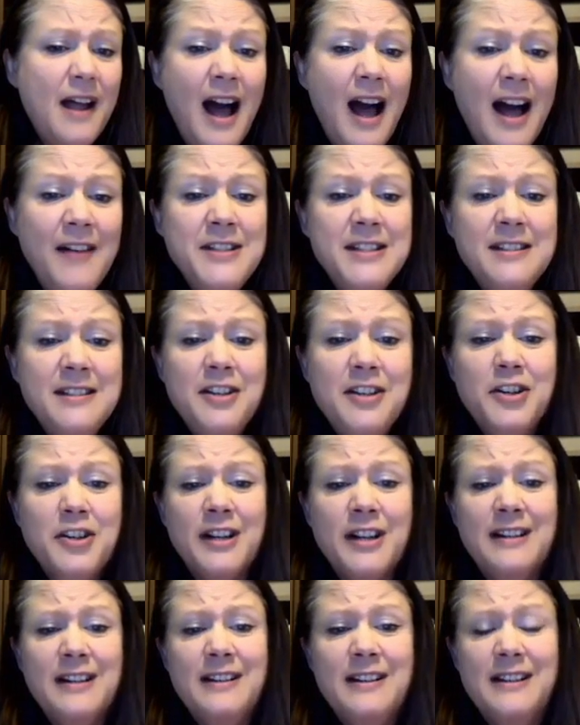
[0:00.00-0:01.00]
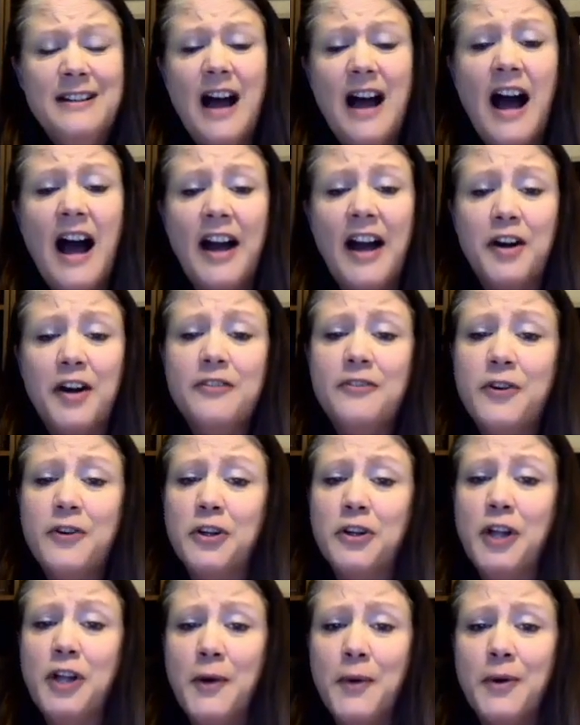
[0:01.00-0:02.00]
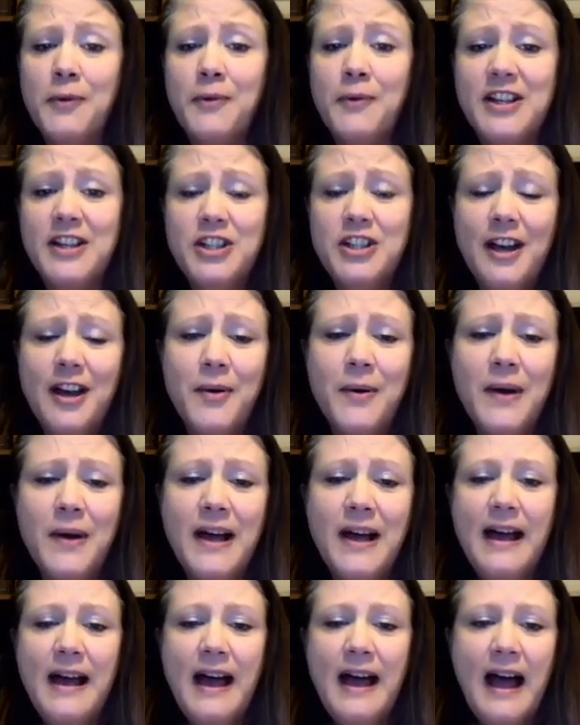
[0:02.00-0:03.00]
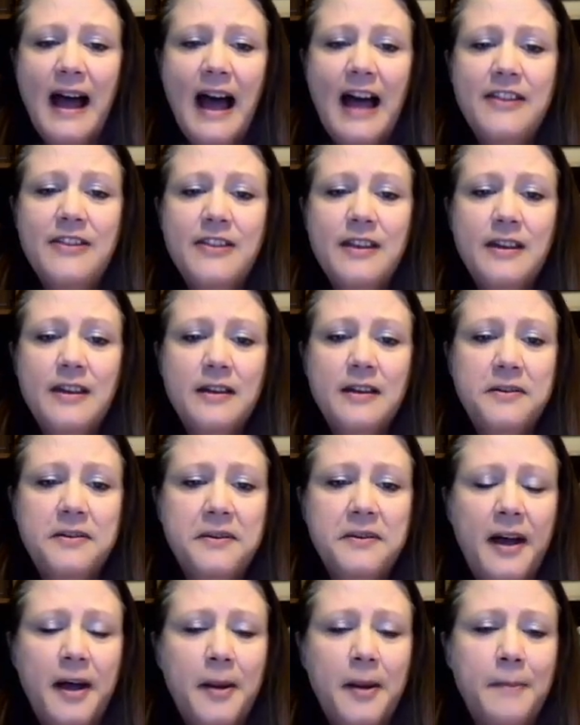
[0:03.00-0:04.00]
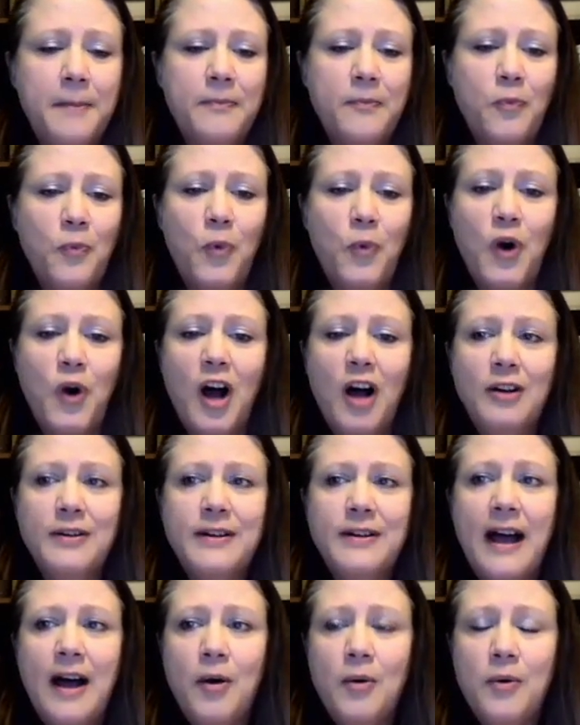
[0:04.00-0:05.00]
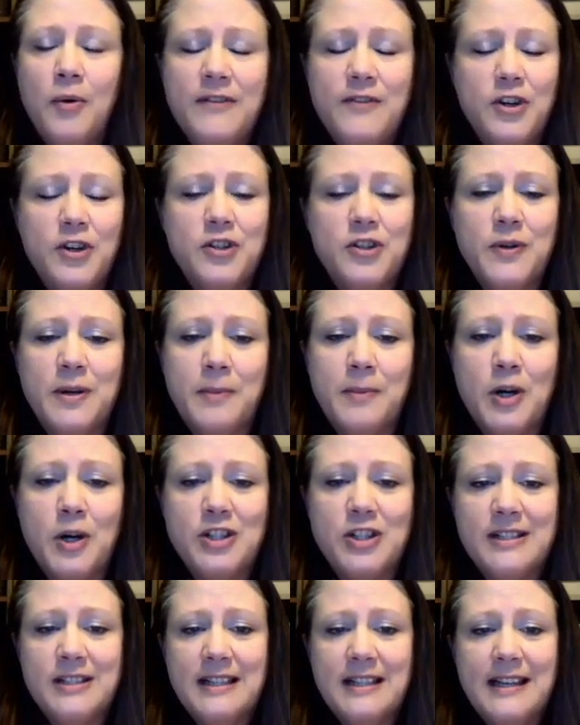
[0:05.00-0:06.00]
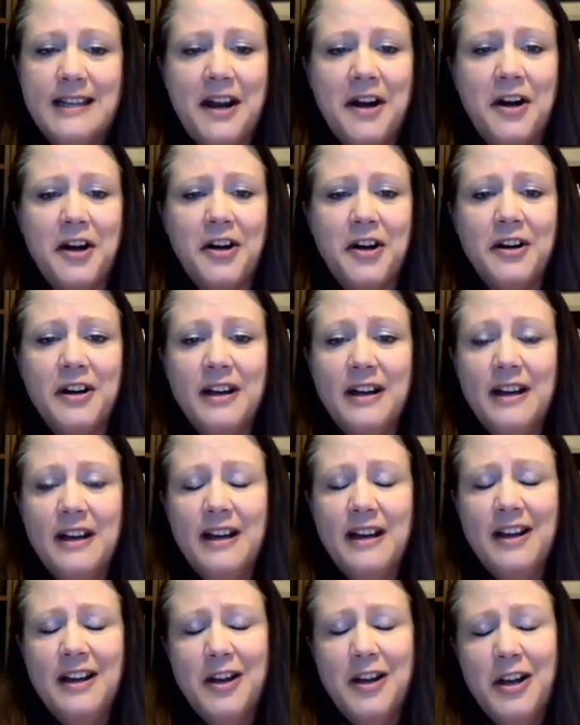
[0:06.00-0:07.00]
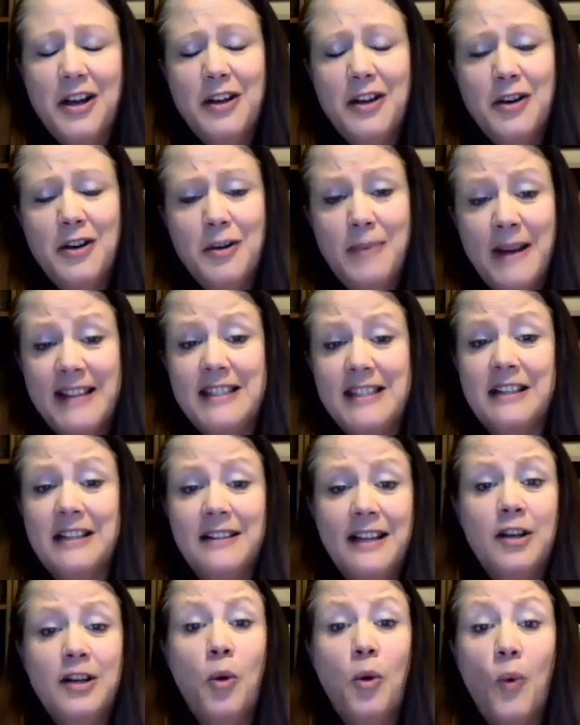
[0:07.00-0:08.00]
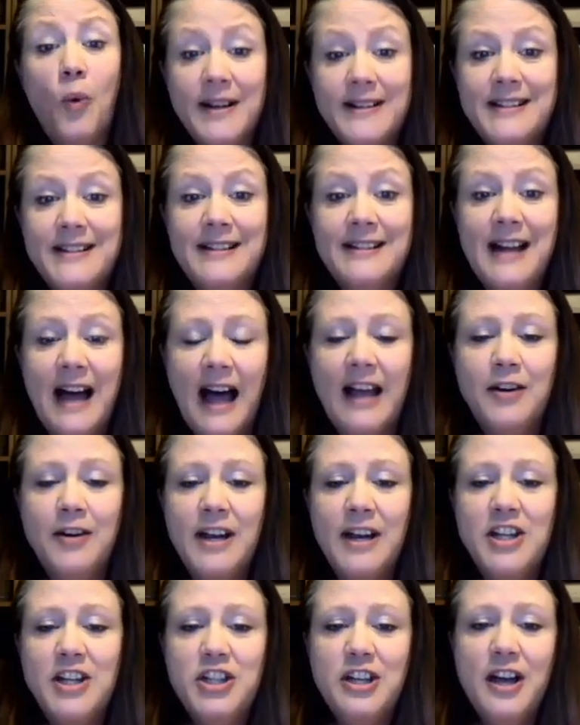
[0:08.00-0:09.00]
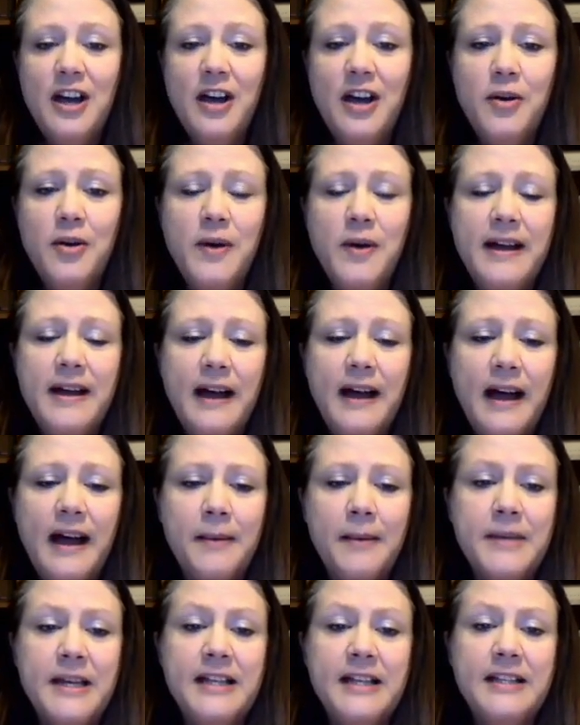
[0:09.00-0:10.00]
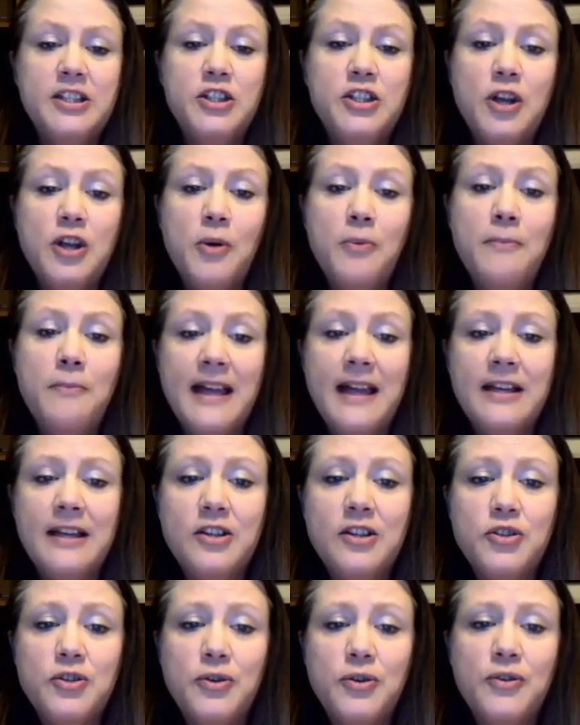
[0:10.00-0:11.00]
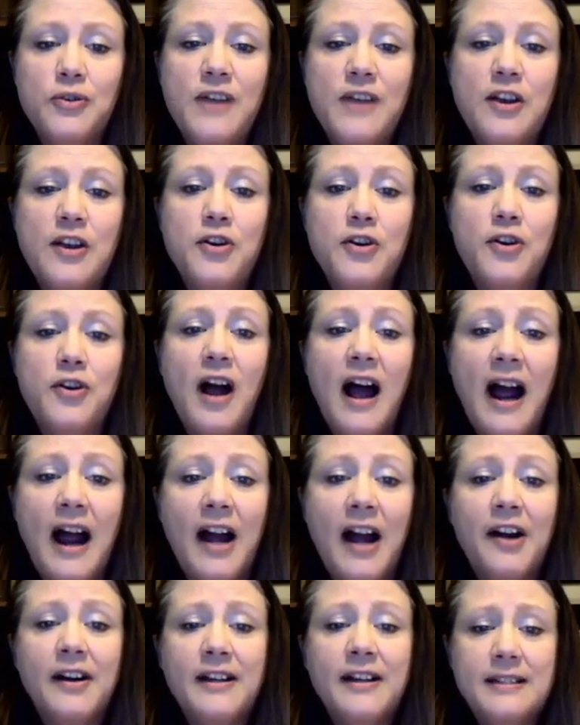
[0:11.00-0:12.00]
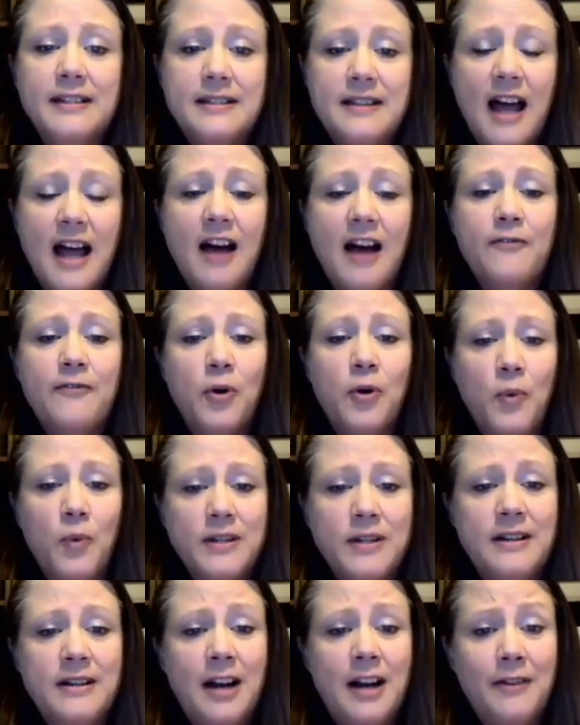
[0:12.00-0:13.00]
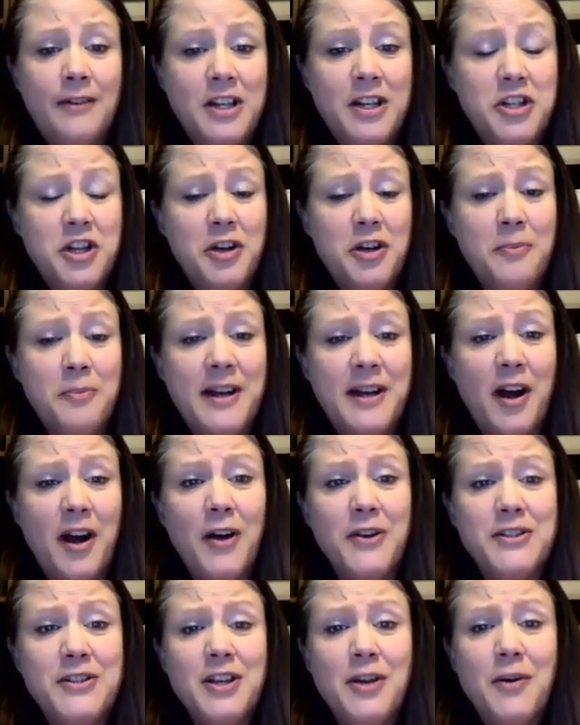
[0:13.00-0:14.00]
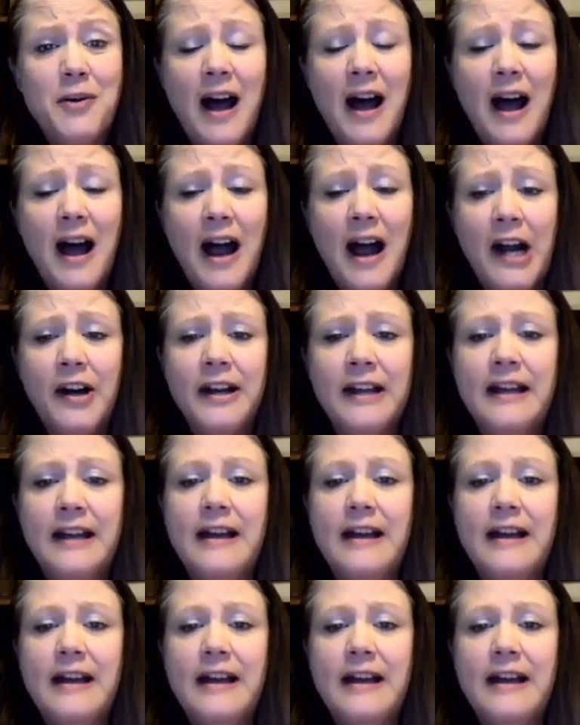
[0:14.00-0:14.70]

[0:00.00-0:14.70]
Honestly, you're going to need to hire for a lower ratio. I think we're all now, if you're doing emergency care, you're basically in a 1-to-9 ratio. And so making sure that you're hiring staff for a 1-to-9 ratio, but also hiring